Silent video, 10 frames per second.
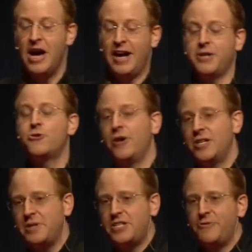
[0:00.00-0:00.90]
an
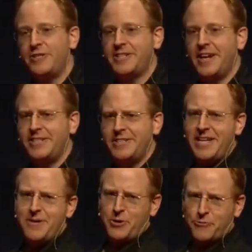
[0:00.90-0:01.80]
incredibly sophisticated
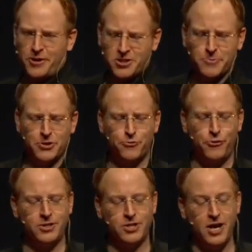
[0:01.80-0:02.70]
team with far too much free
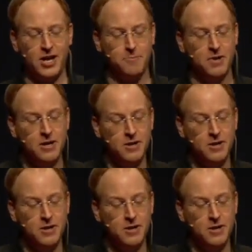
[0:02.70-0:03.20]
time,